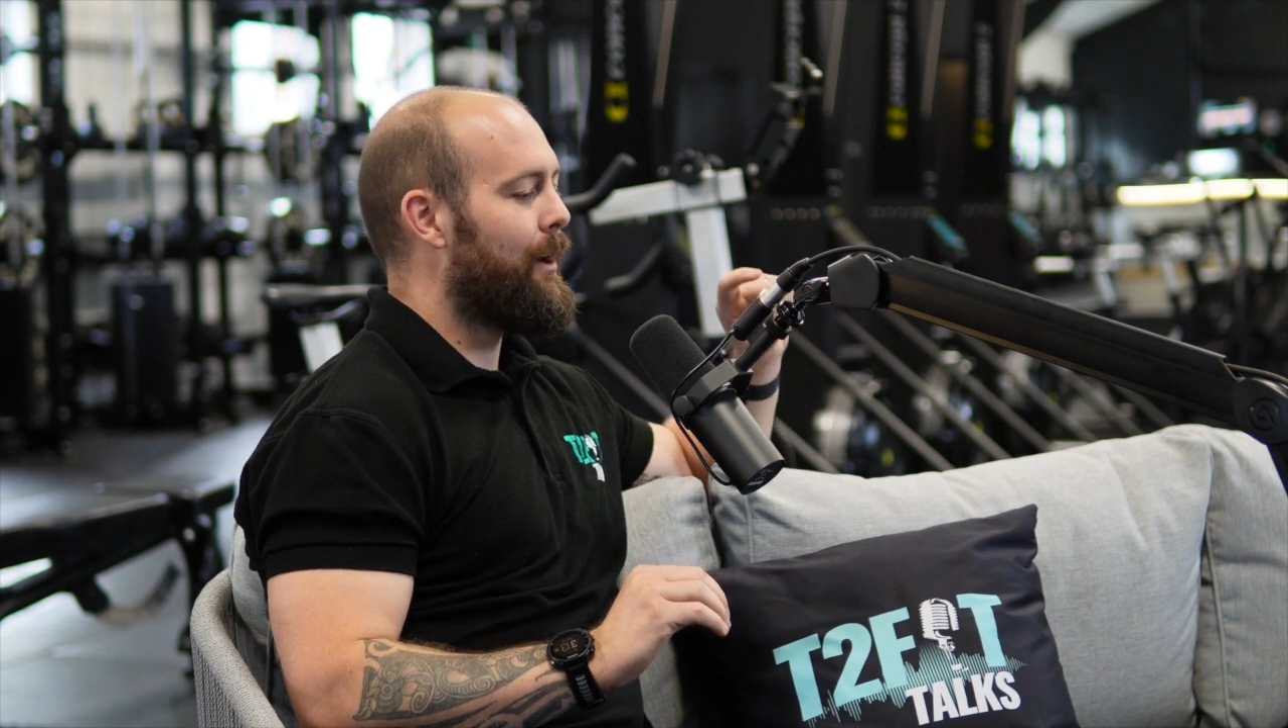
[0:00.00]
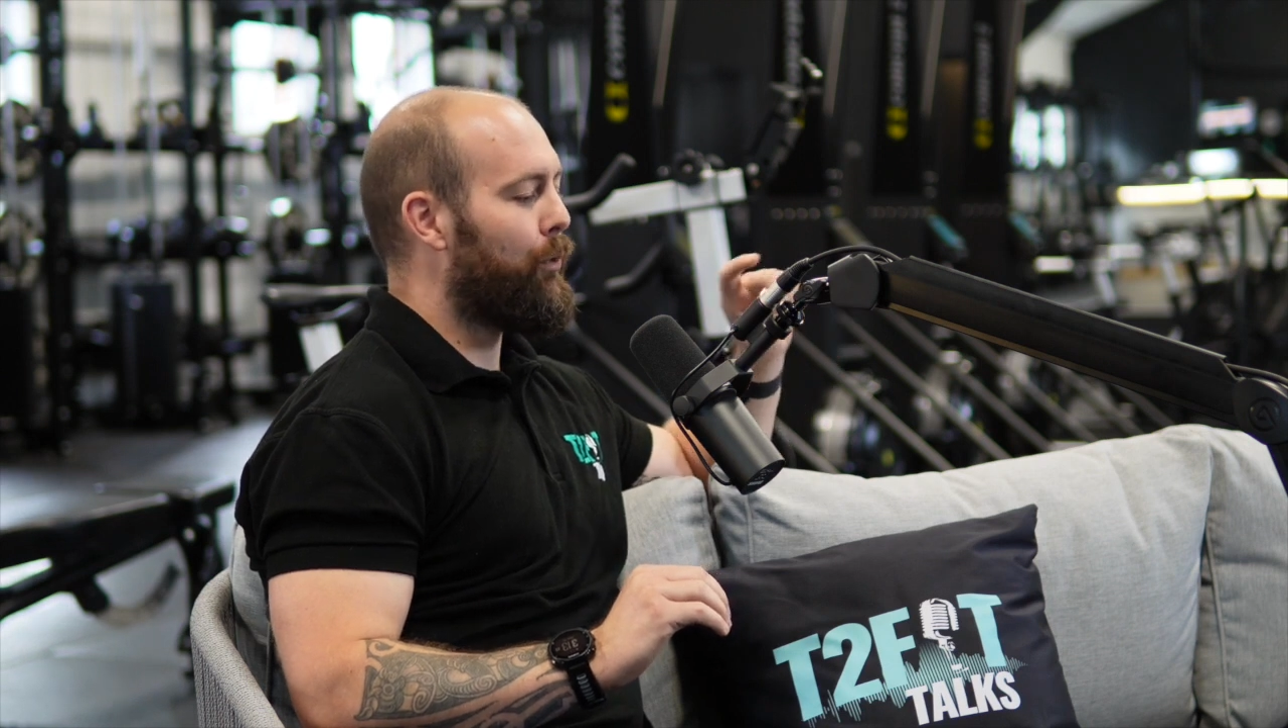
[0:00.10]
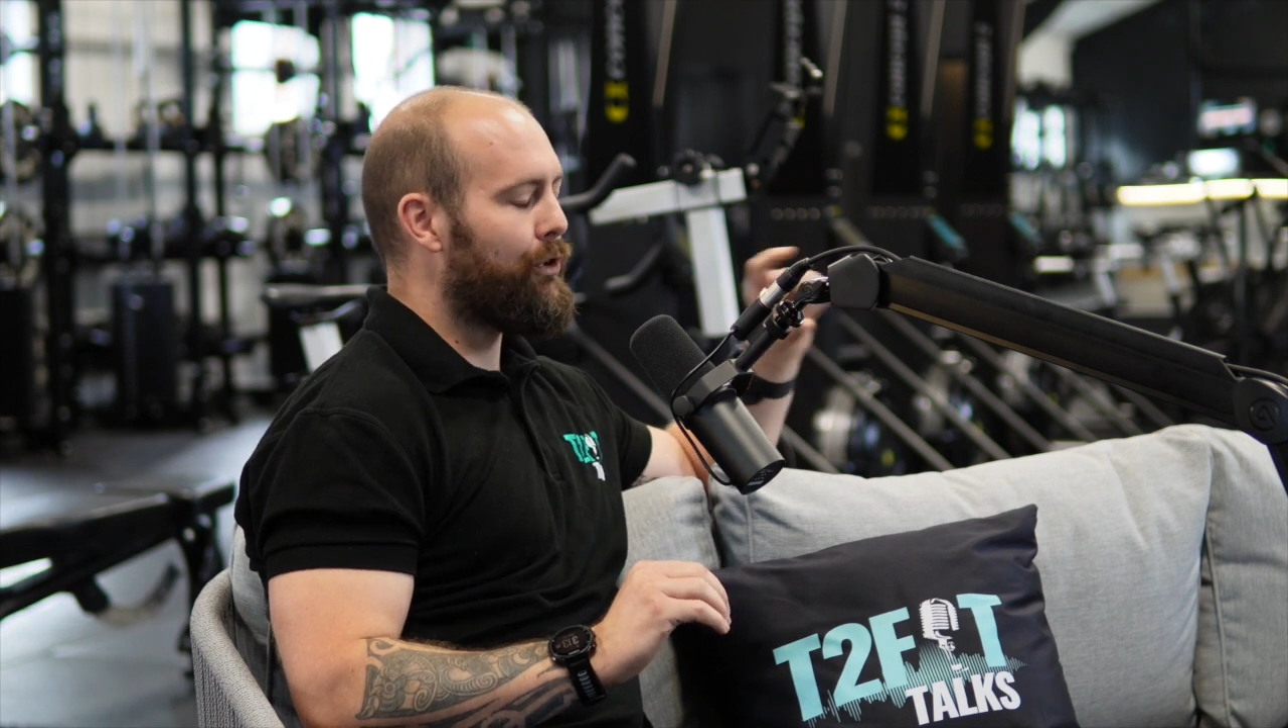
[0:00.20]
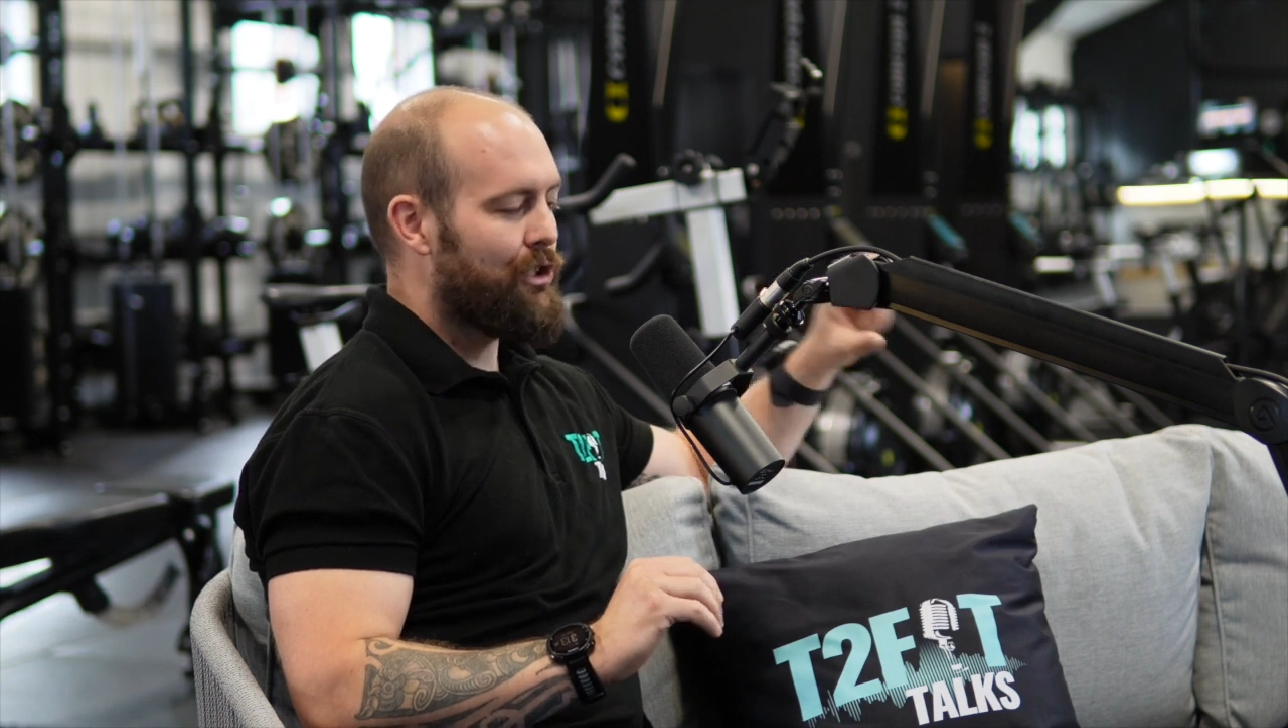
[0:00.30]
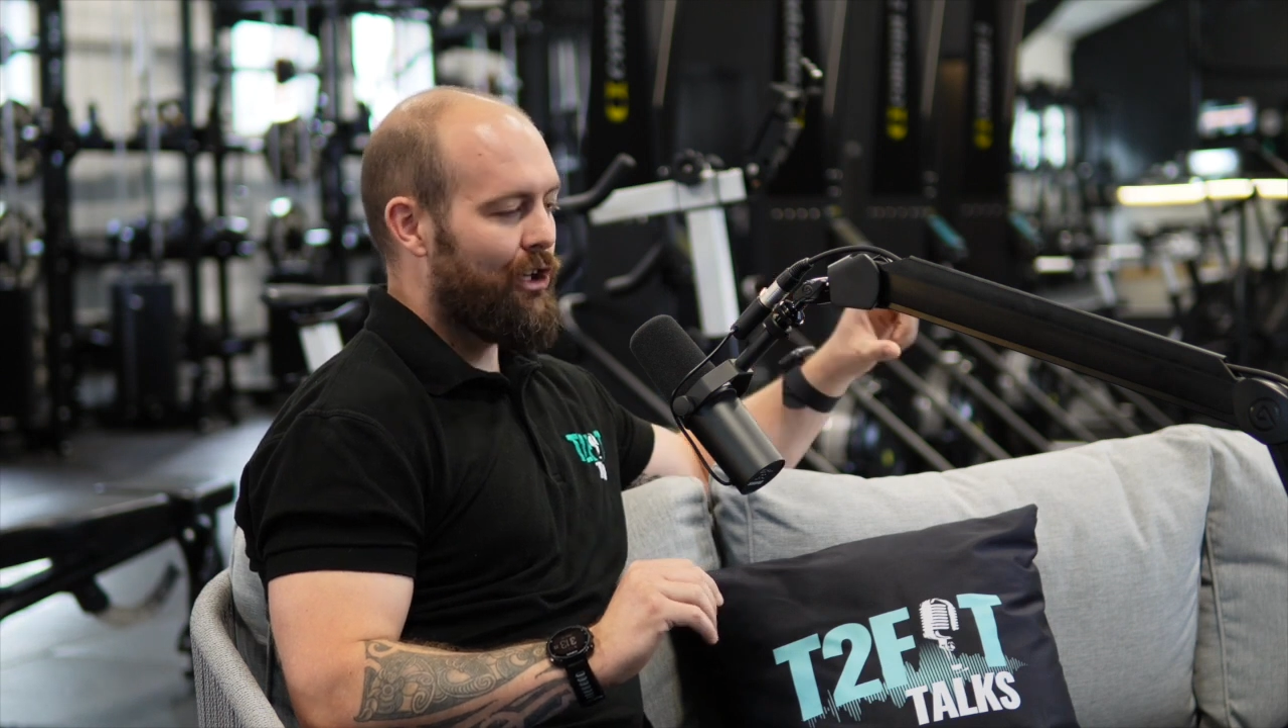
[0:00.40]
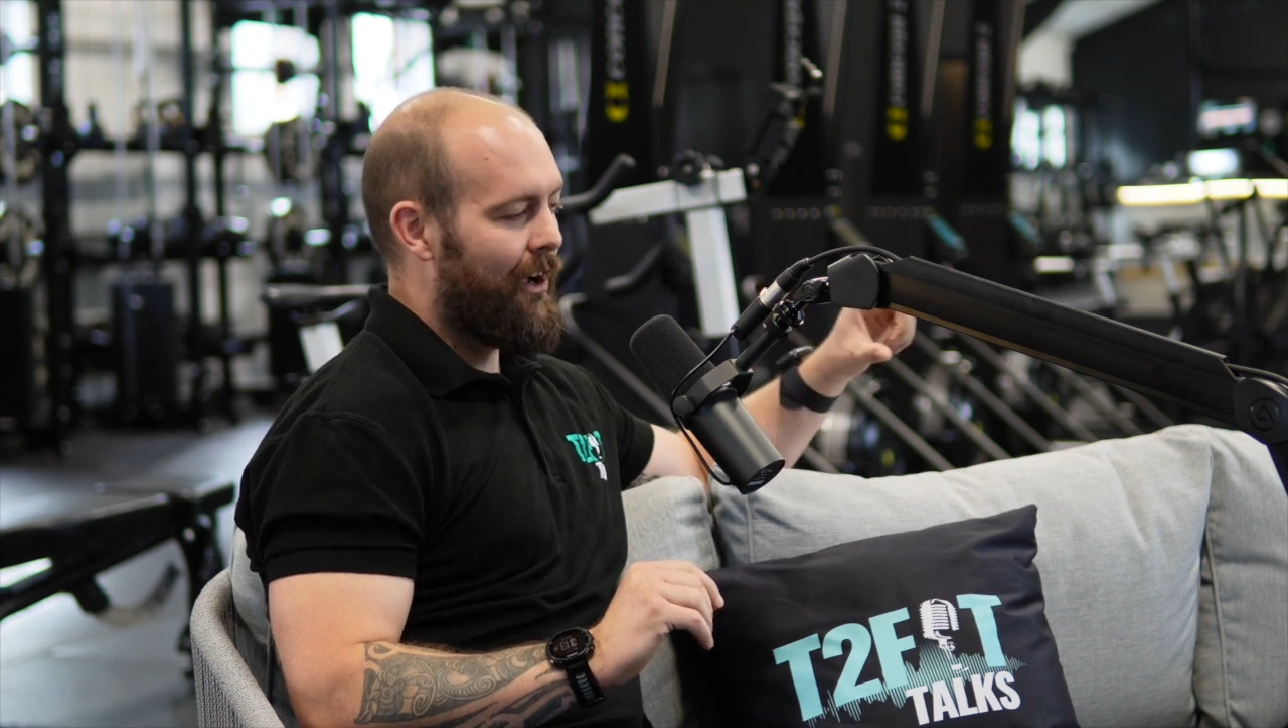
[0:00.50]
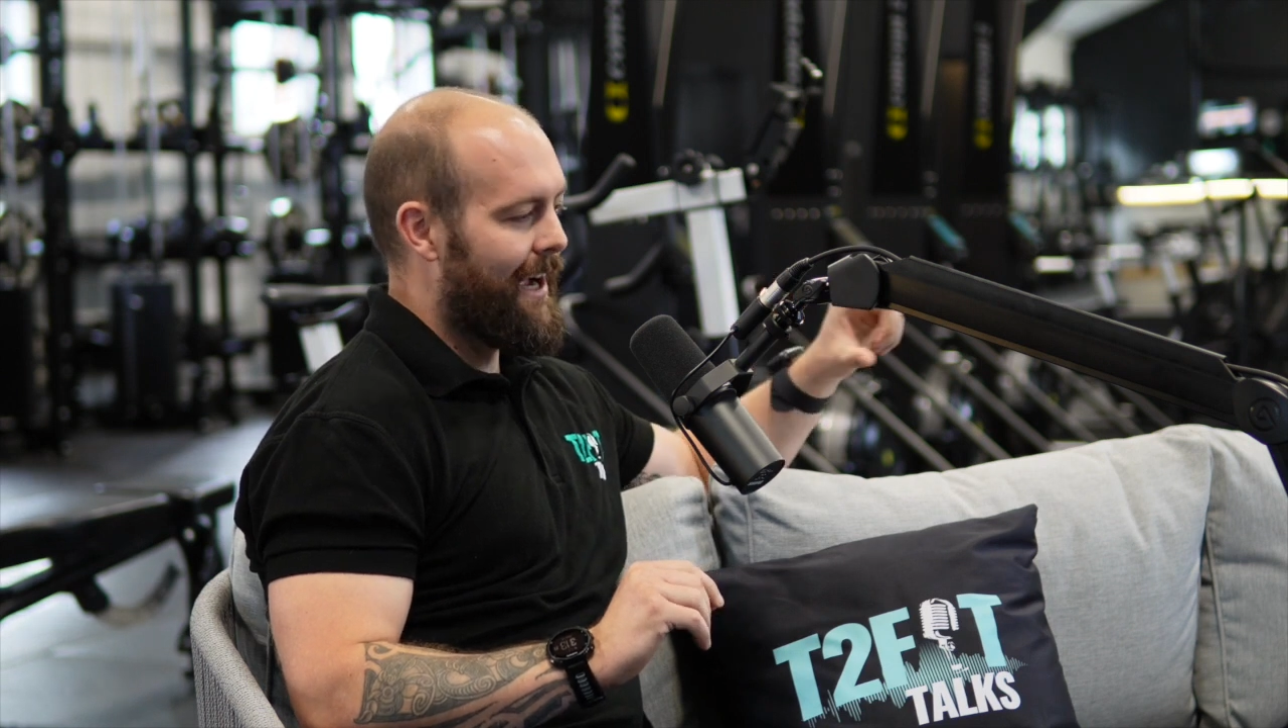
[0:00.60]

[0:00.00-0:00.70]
When you start